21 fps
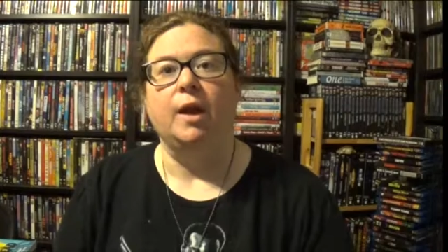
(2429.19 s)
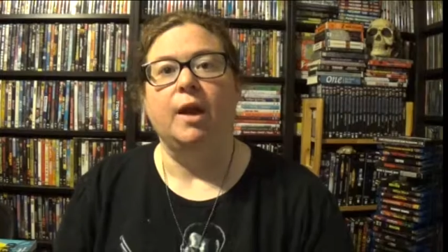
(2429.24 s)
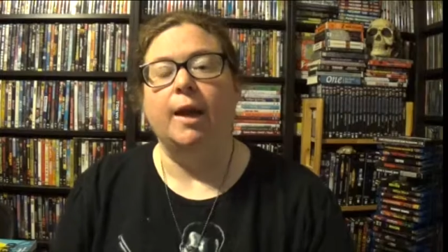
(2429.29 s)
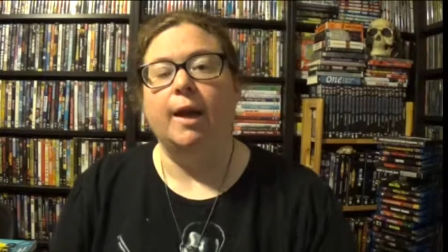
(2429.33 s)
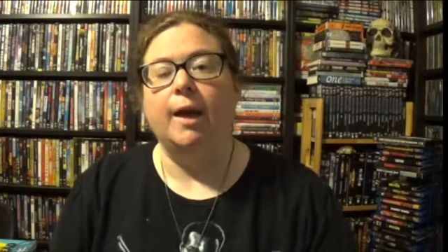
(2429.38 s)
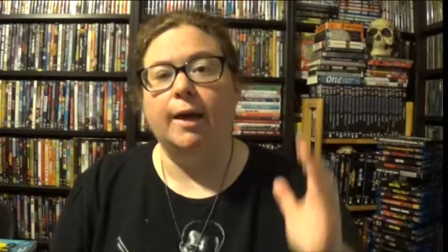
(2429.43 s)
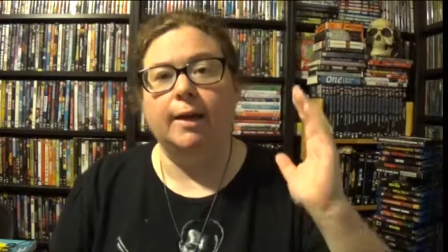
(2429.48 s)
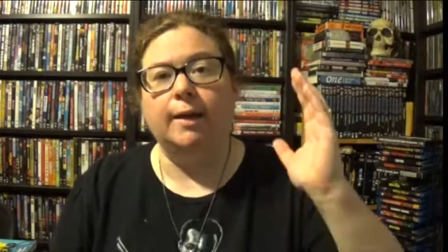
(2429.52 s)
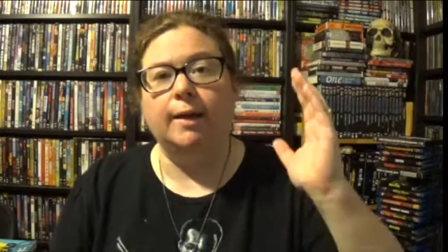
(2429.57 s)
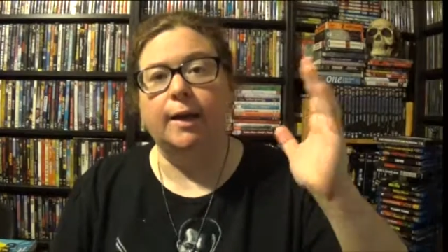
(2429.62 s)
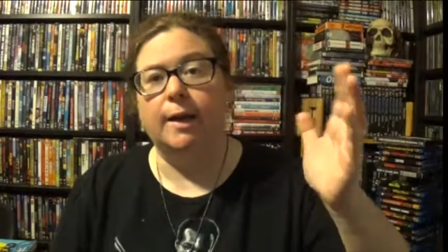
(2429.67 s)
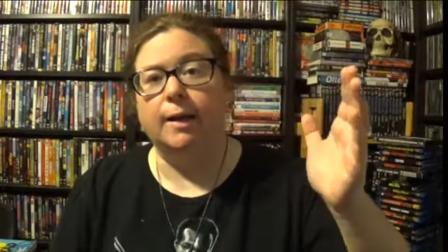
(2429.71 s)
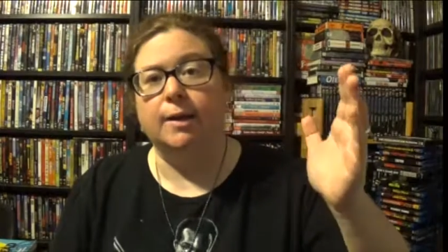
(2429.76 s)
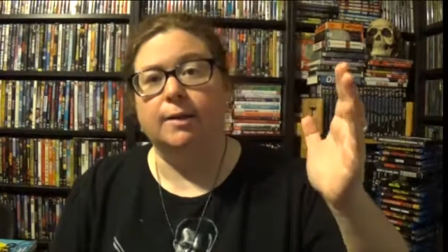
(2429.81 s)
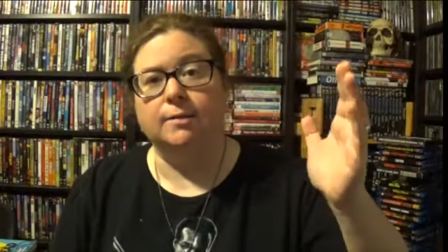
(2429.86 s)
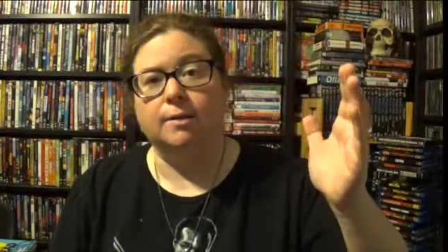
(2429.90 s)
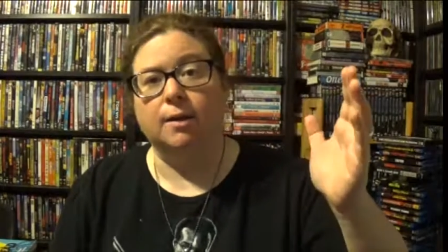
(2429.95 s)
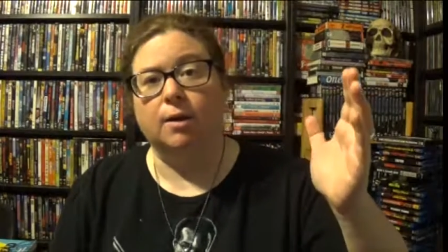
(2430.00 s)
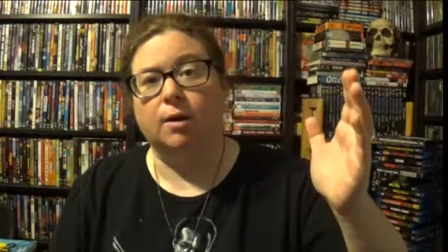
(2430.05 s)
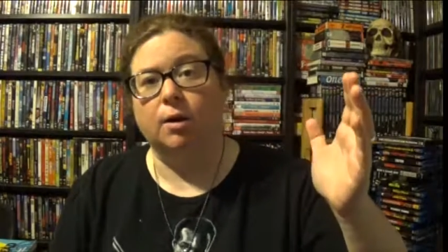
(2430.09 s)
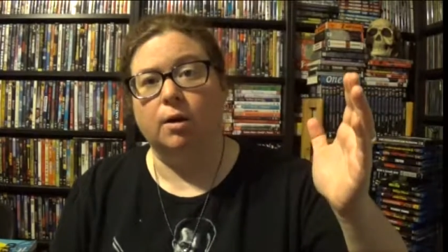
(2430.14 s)
And
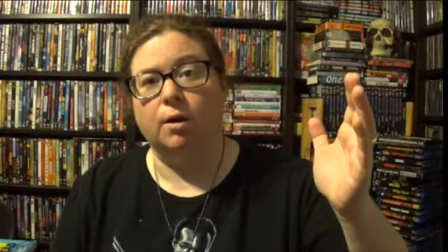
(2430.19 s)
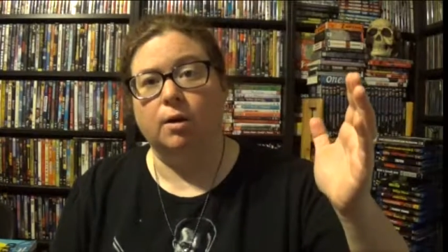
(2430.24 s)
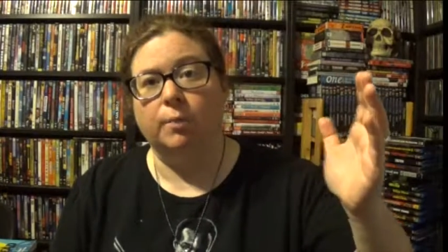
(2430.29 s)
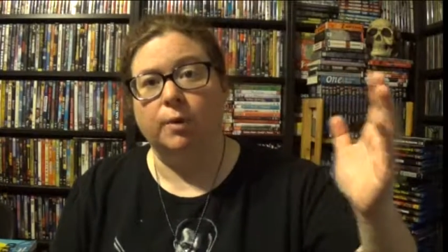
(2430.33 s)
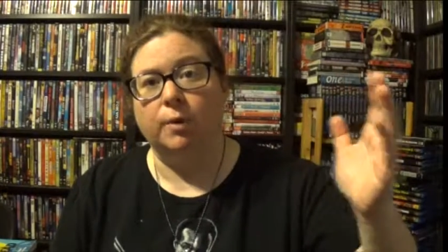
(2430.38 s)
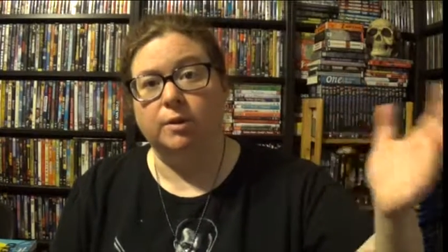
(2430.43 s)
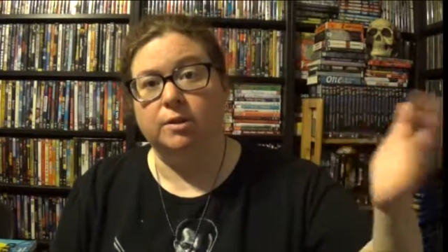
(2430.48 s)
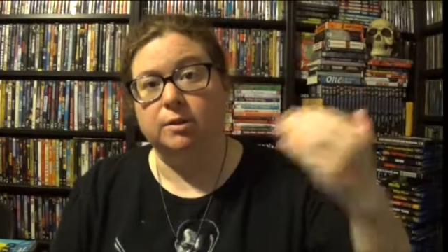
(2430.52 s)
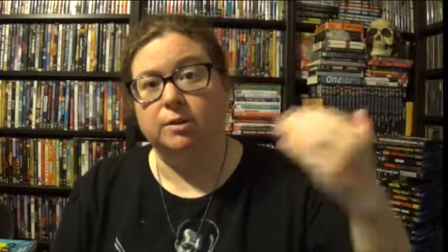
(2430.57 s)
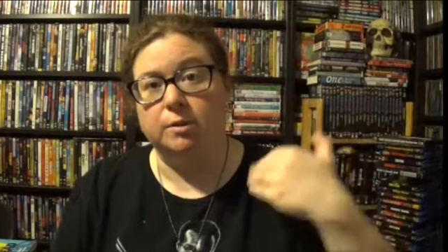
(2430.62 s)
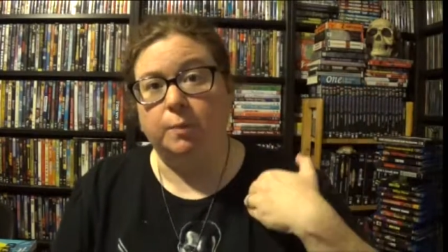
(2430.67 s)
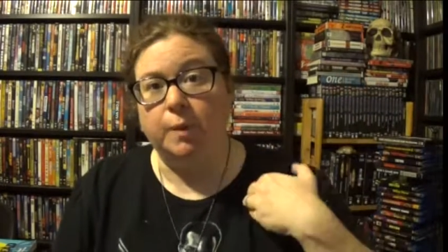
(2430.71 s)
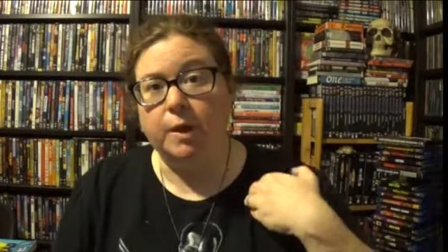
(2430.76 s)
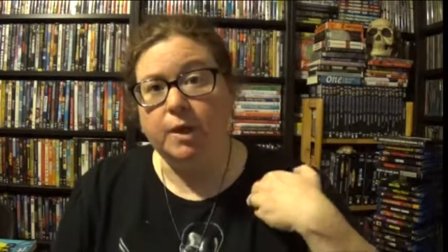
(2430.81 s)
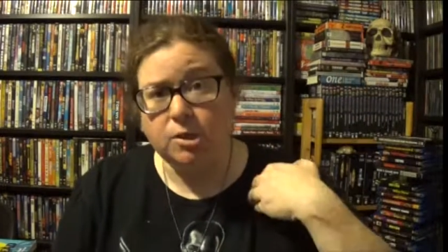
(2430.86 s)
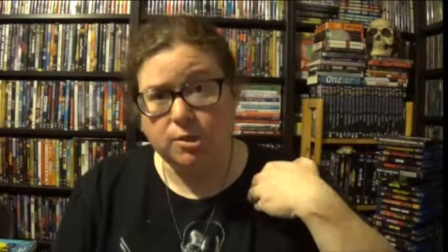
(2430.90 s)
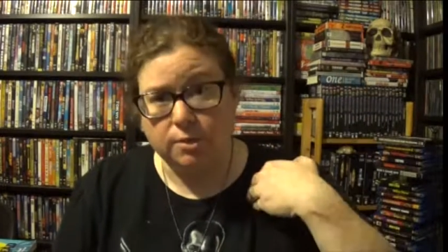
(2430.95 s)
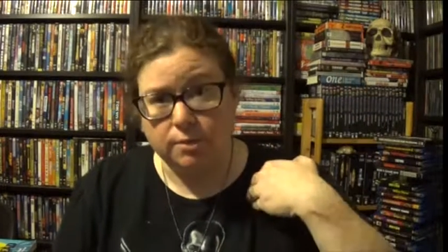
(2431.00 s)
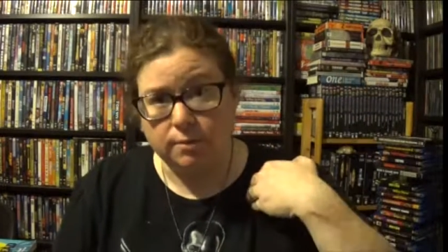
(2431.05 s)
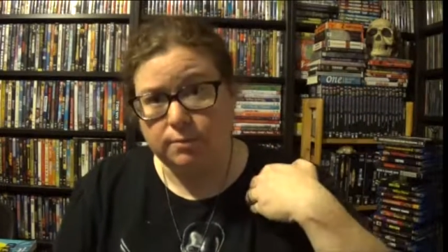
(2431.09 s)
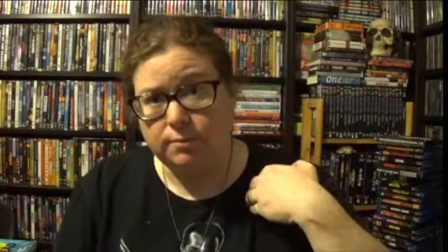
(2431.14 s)
as our
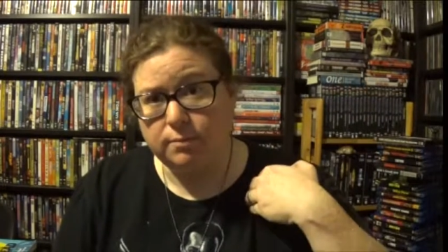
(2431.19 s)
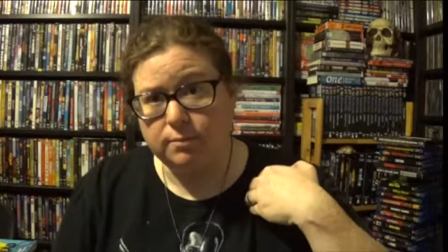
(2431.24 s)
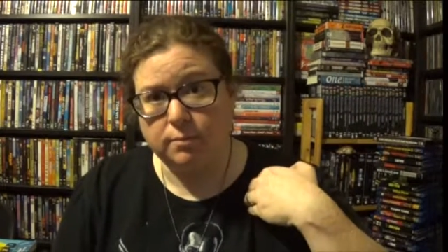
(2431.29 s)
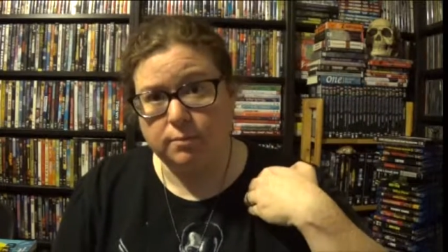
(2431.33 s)
participation